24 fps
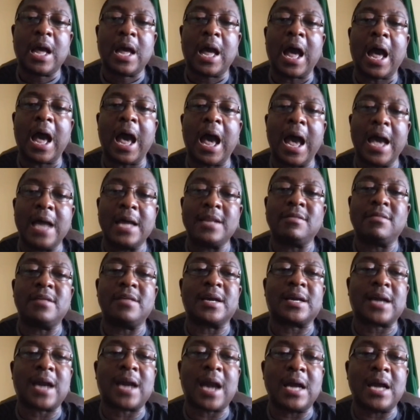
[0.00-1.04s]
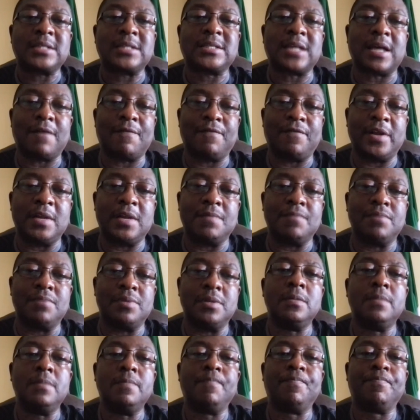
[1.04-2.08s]
and their cards are
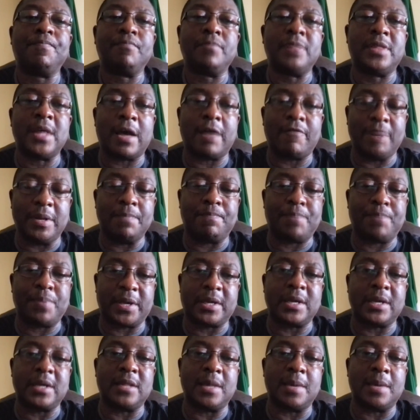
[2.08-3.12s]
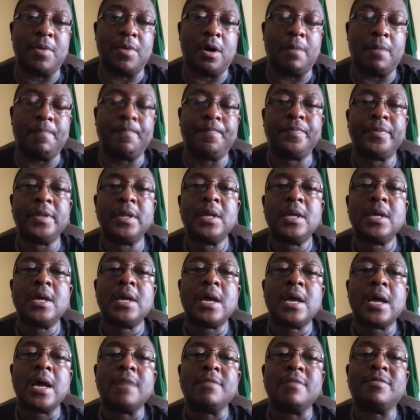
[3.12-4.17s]
available, they have been picking them up.
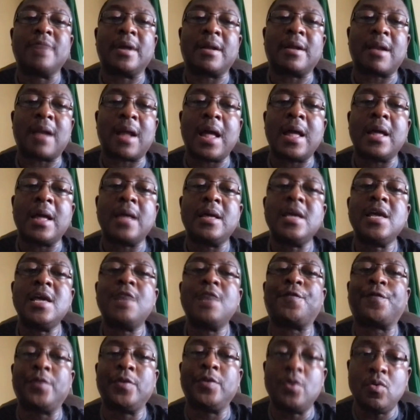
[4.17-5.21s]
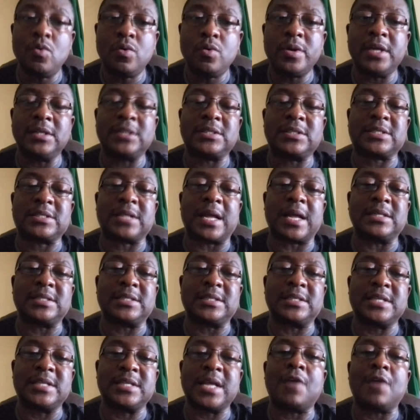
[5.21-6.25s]
There are a few
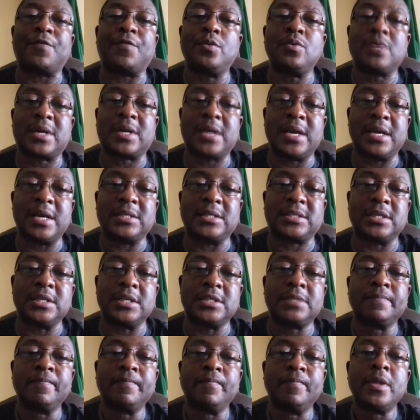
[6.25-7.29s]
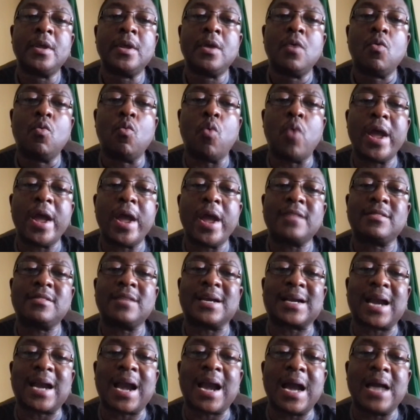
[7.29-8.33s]
instances, there are a few cases where
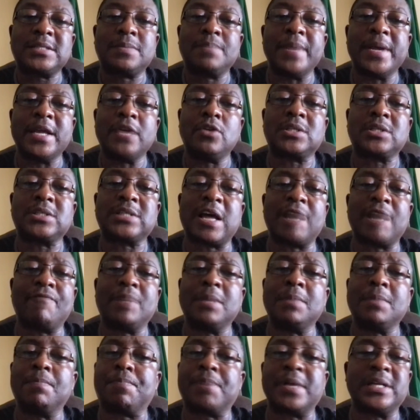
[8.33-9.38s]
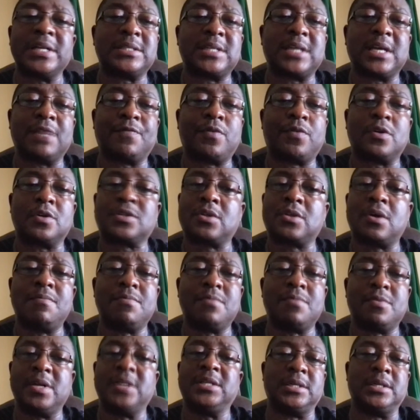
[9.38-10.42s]
the cards may not have been printed for some
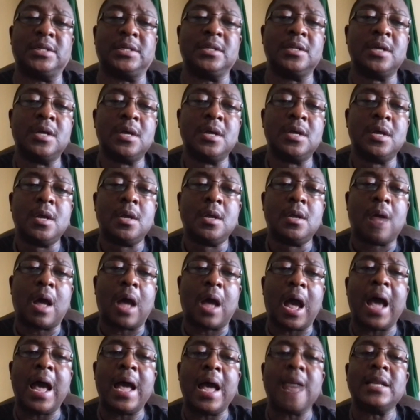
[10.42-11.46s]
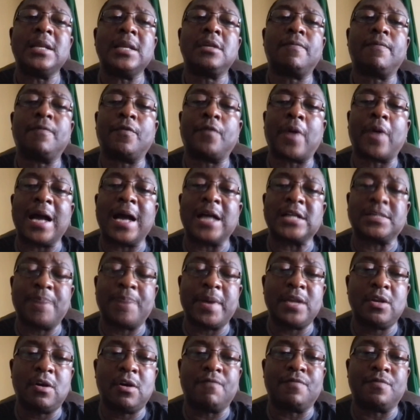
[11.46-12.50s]
reason. And as
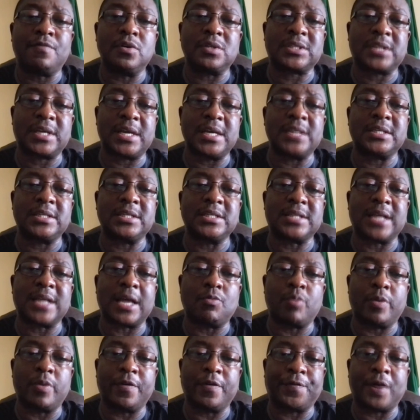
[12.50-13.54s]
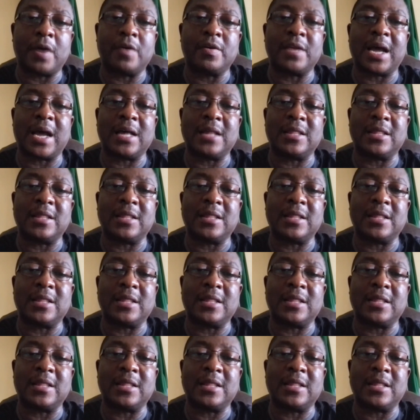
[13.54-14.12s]
many of those cases that we found at the